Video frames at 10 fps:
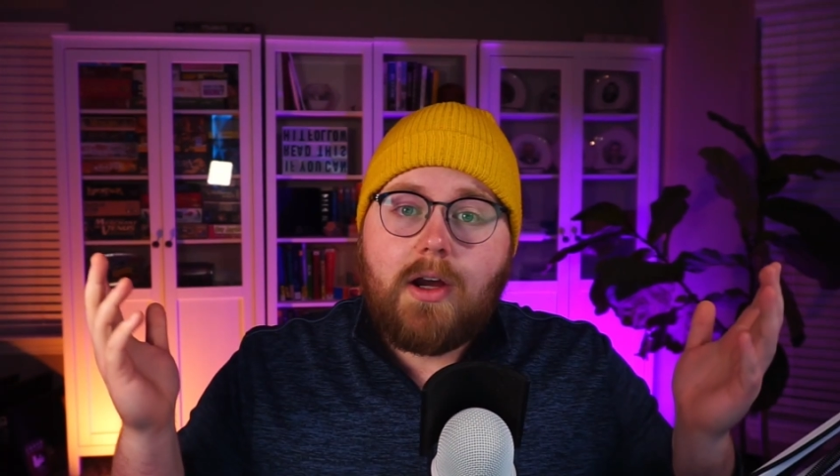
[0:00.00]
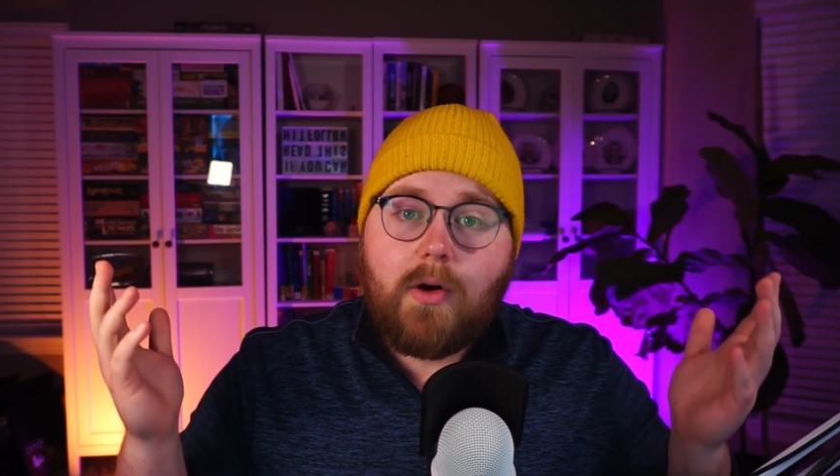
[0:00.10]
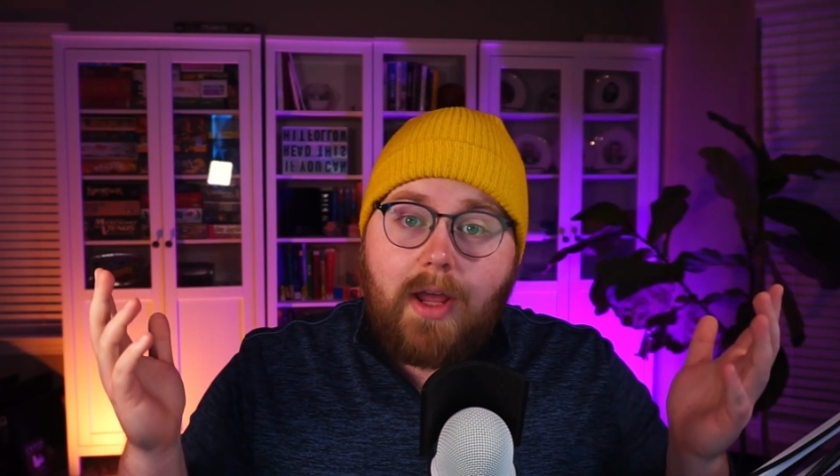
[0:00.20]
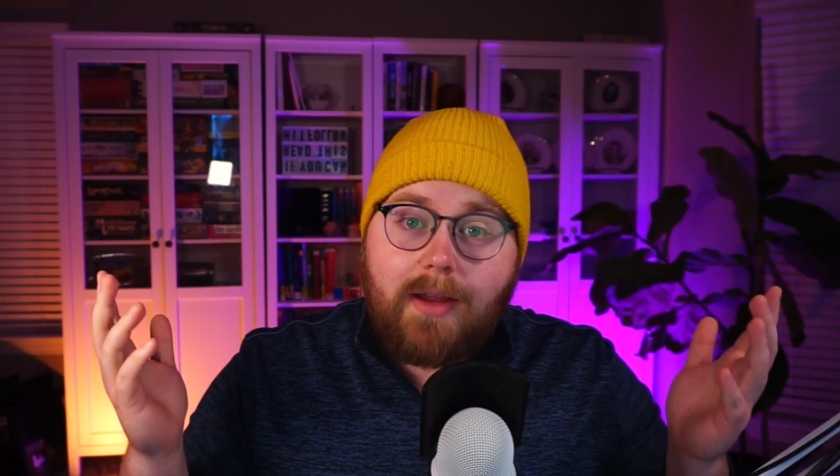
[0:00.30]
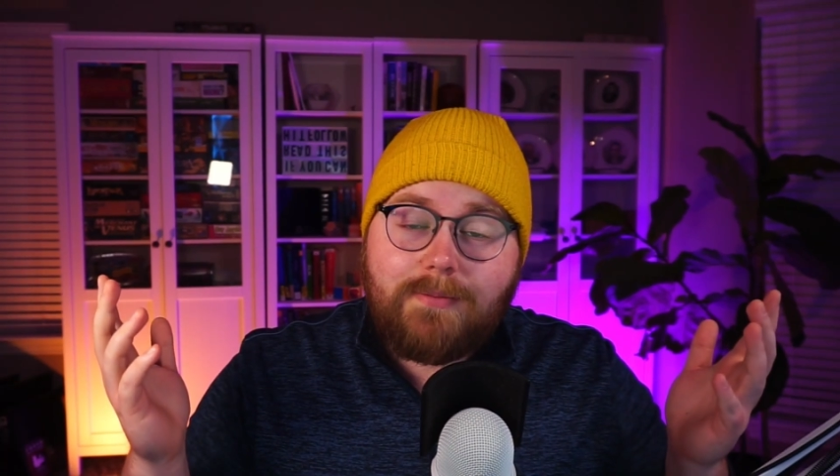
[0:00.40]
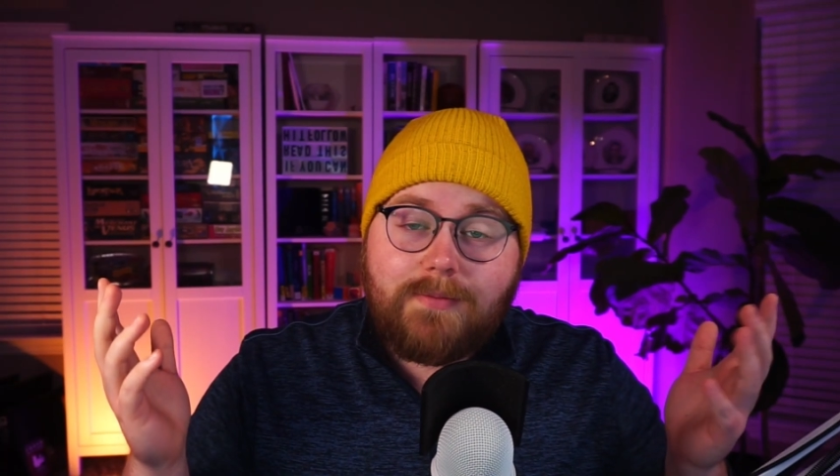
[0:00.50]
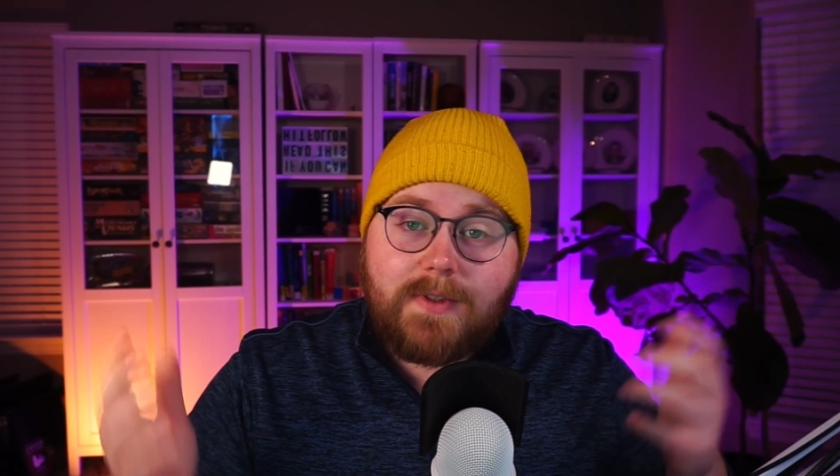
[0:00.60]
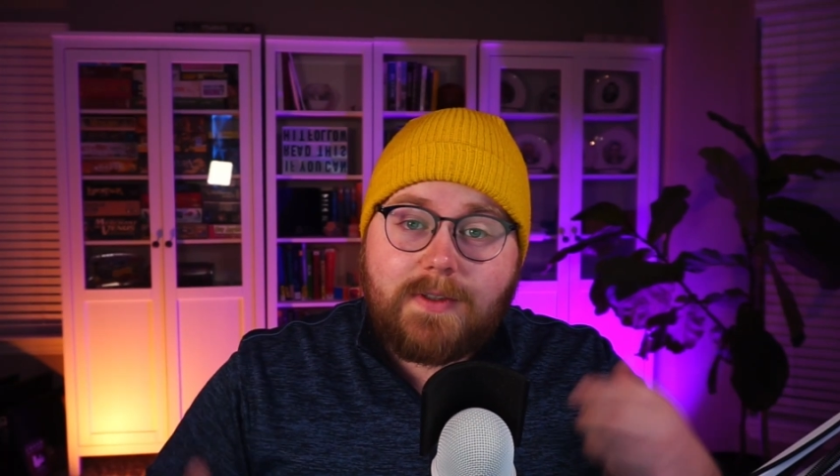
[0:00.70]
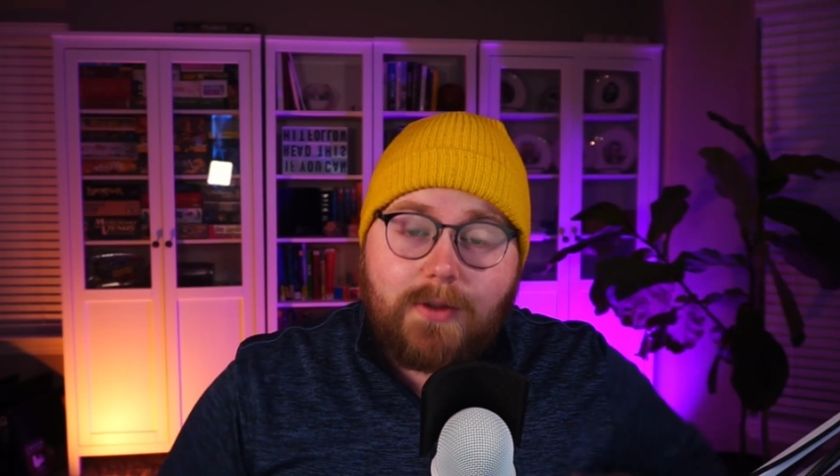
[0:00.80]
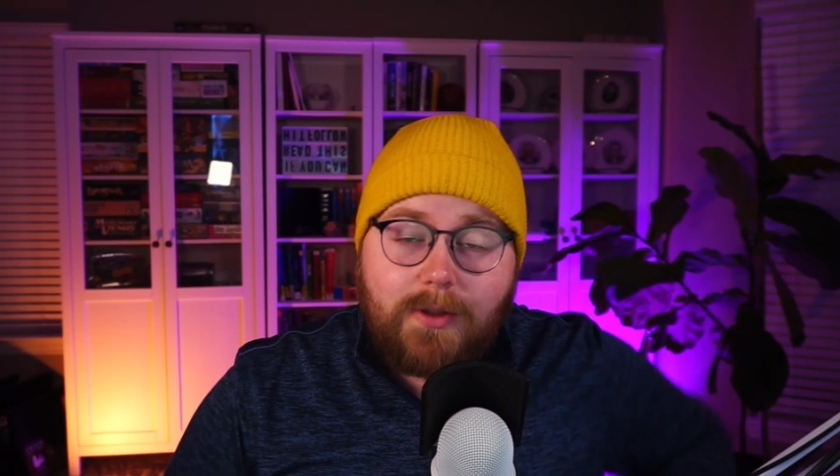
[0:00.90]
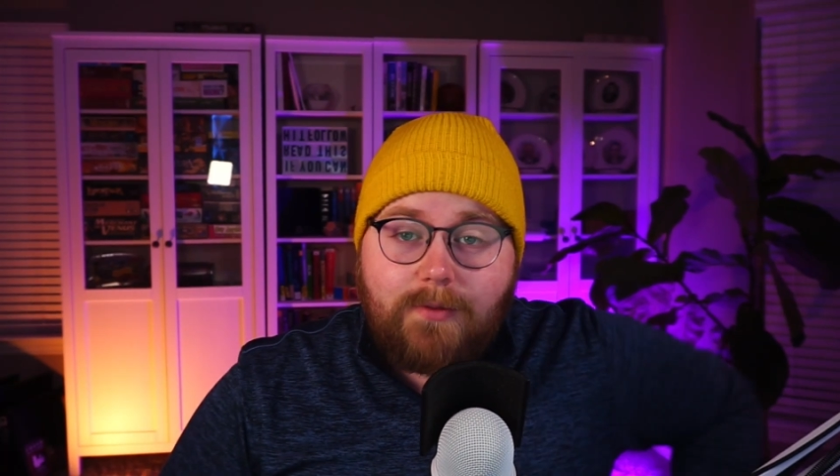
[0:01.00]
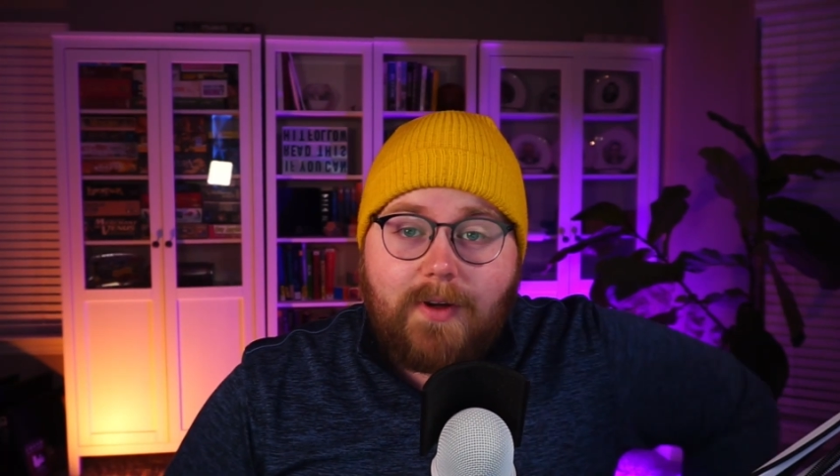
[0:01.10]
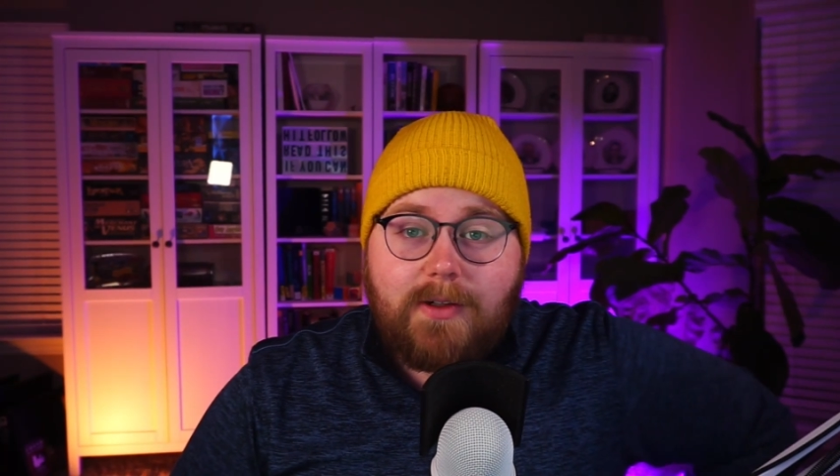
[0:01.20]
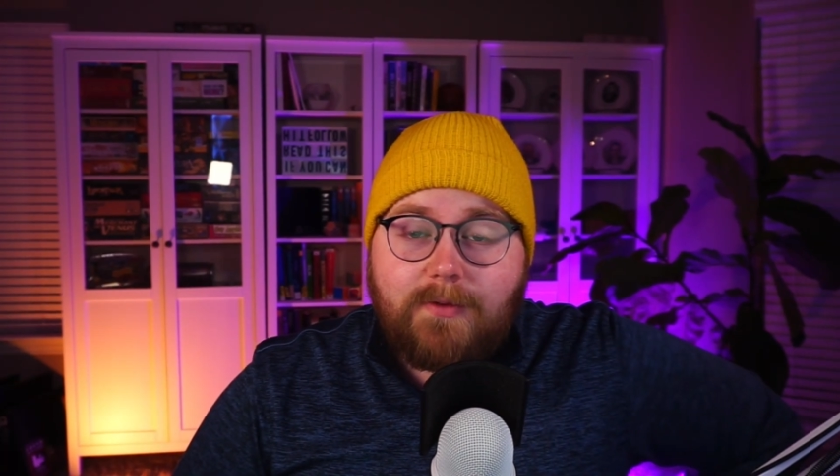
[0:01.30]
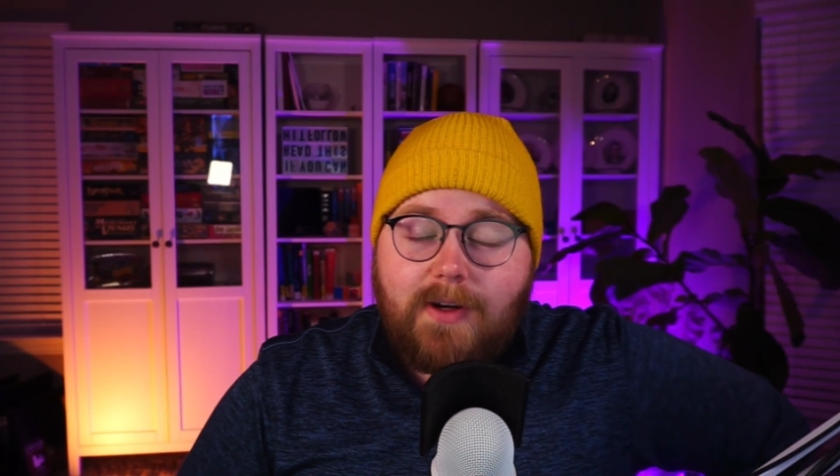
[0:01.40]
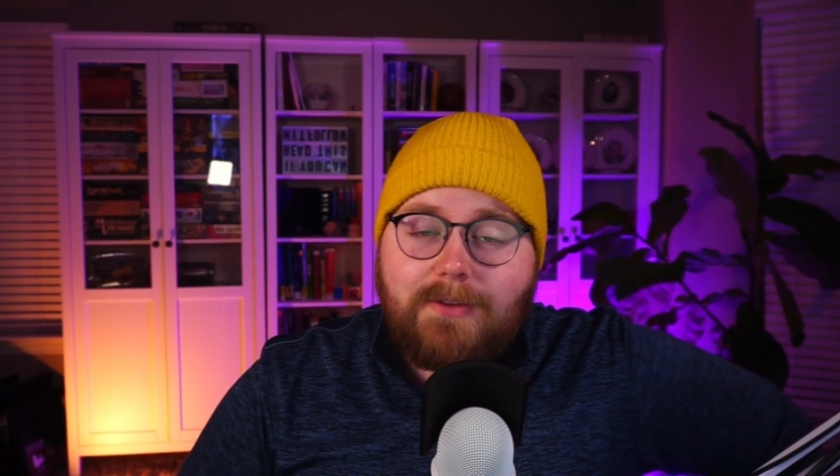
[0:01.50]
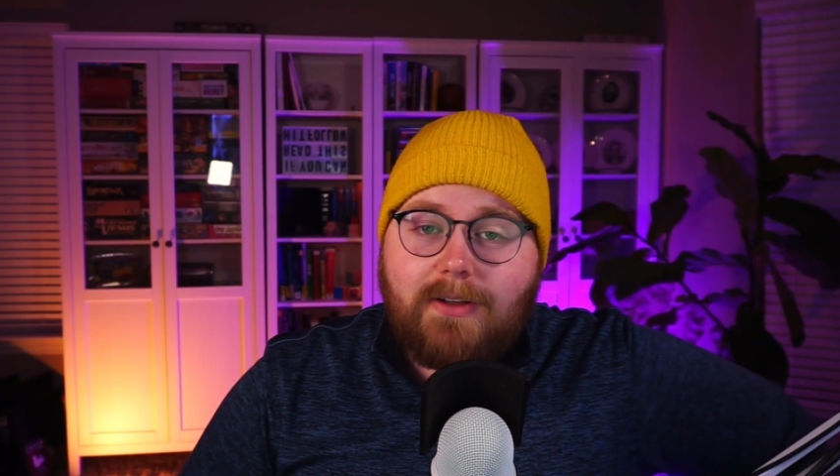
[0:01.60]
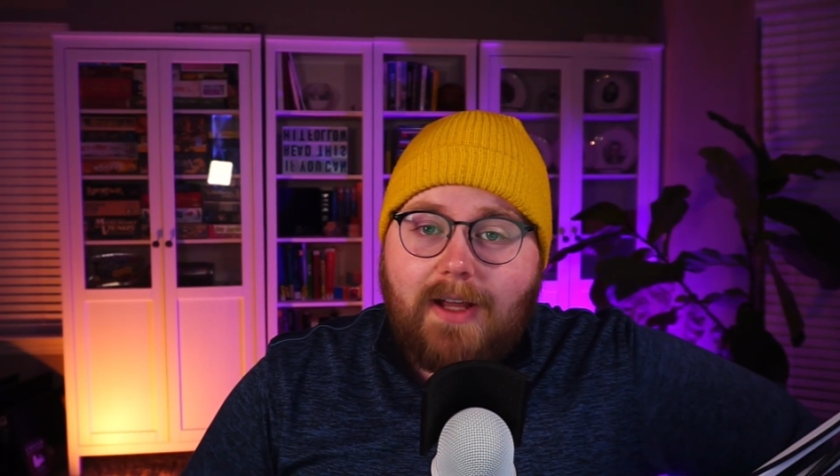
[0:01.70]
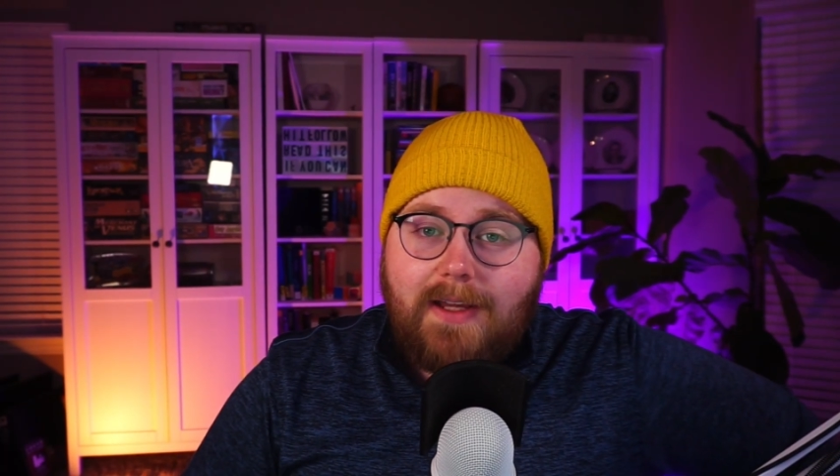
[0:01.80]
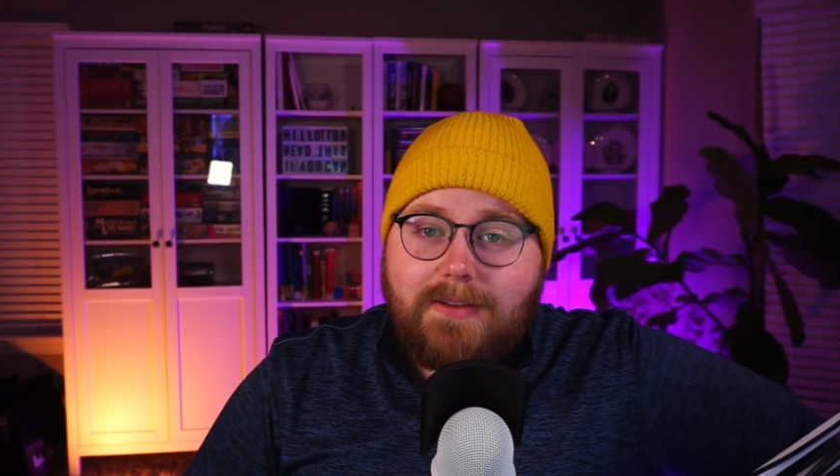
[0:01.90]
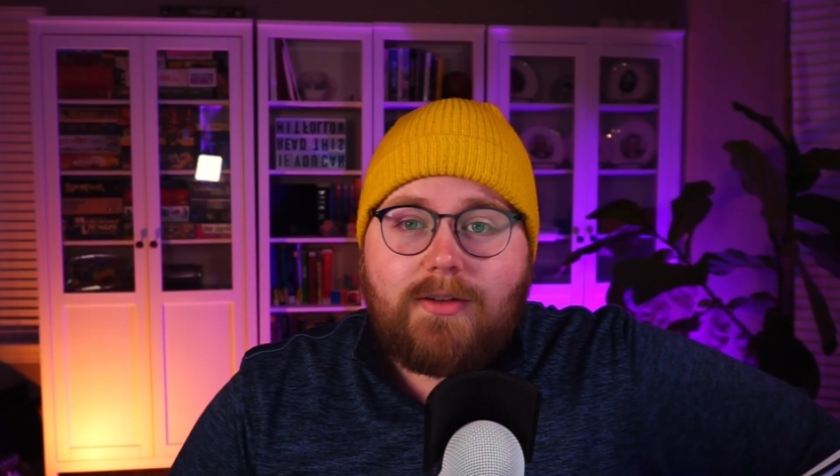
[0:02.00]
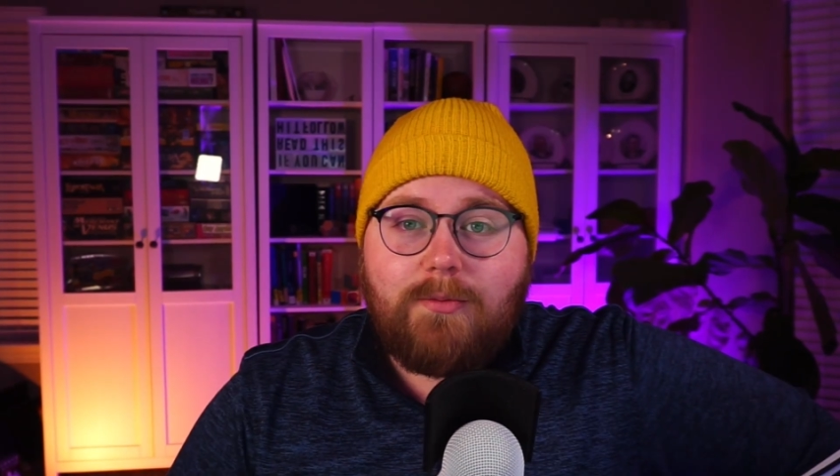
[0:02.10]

Okay, so you found your favorite class,